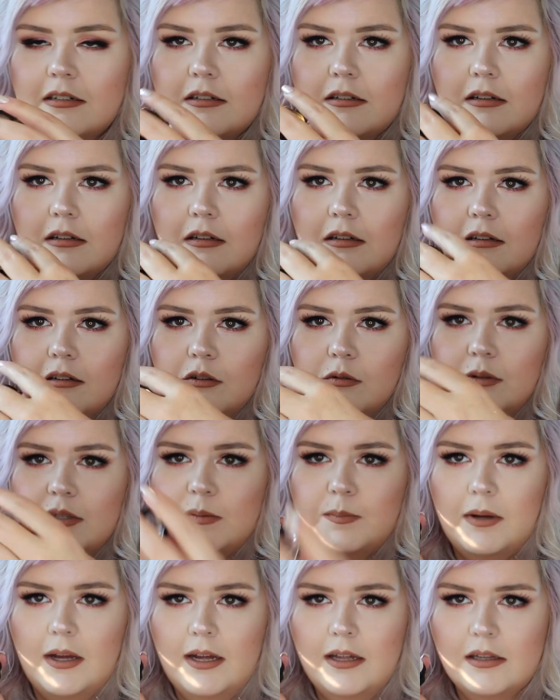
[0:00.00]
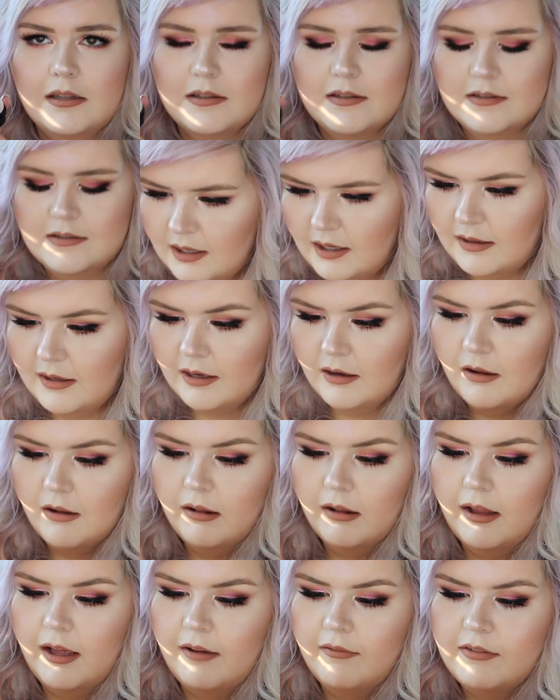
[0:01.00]
little twist pots, and they
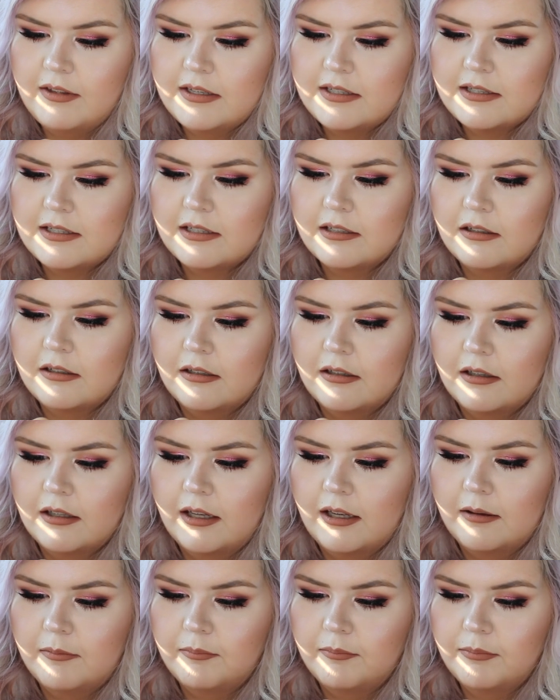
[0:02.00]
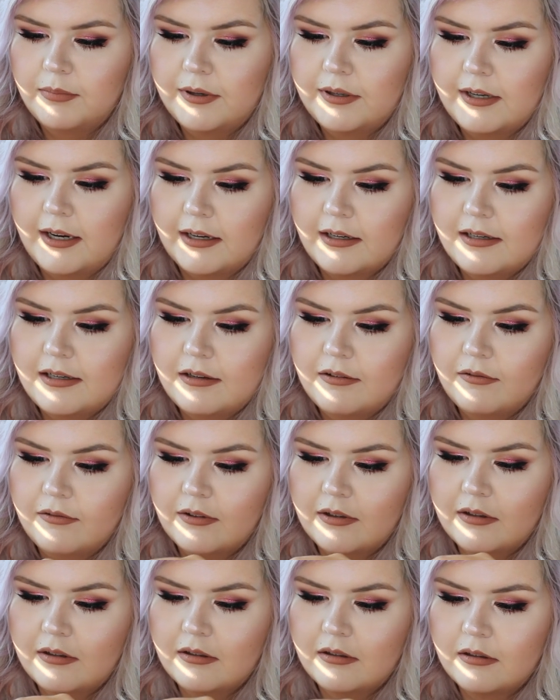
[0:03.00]
all have these little um, protective
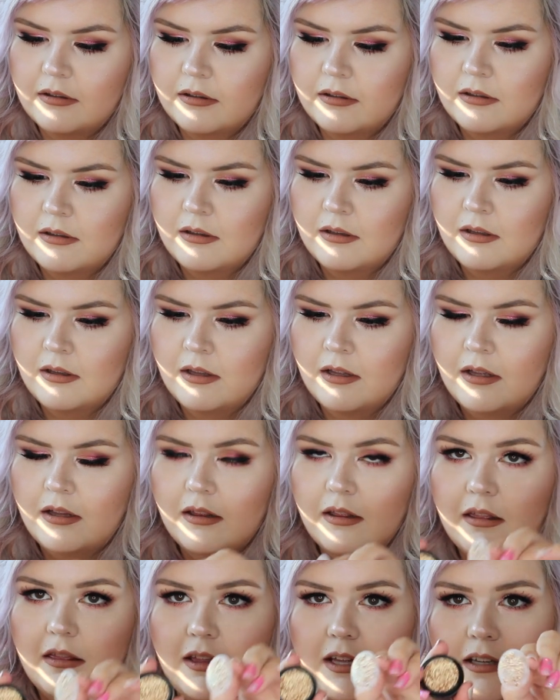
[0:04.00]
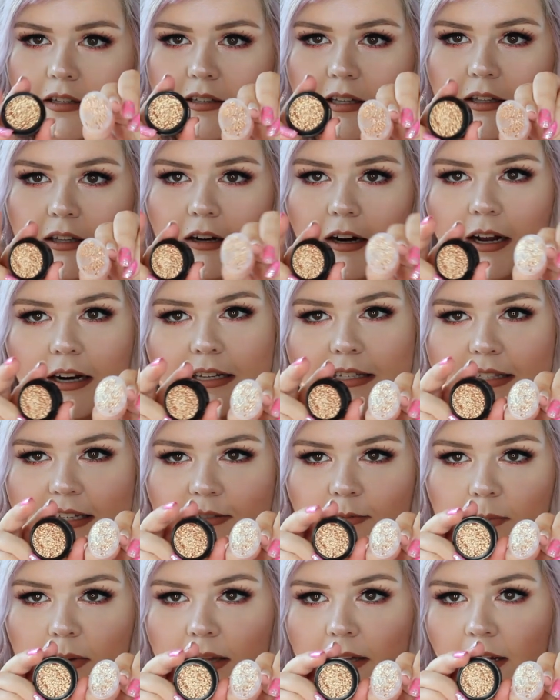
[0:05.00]
things on there. I just
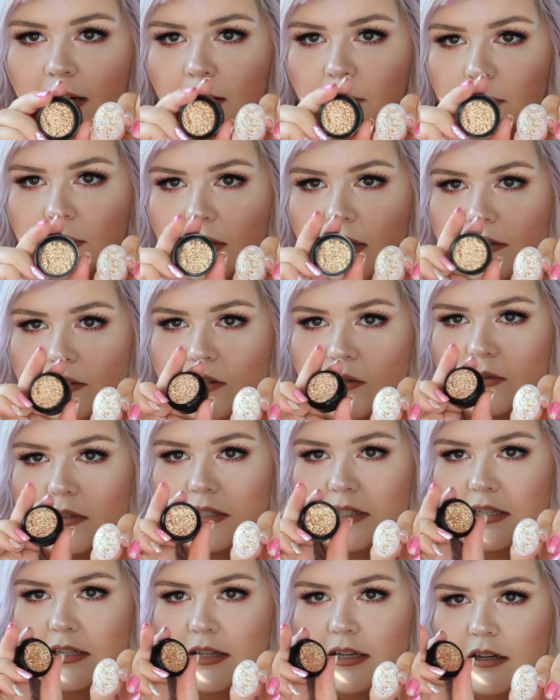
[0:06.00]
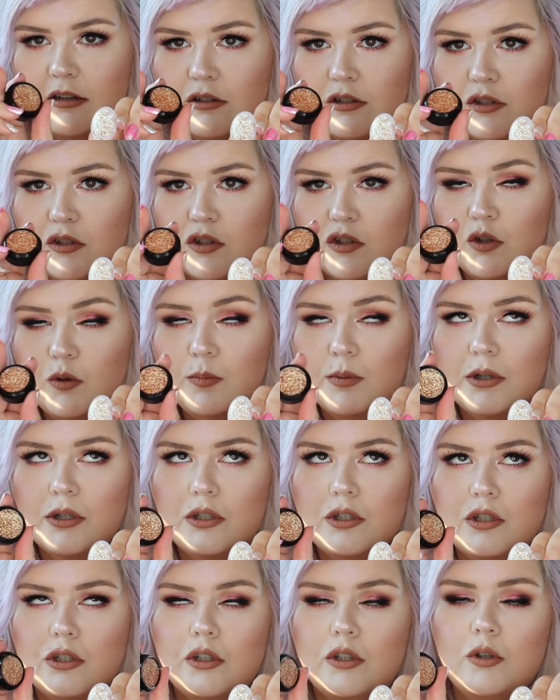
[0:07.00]
leave them in there, but as you can see, they are
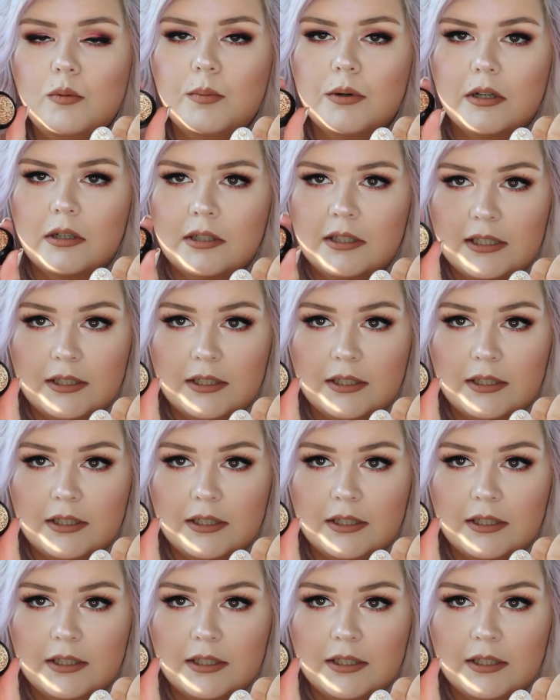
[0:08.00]
super duper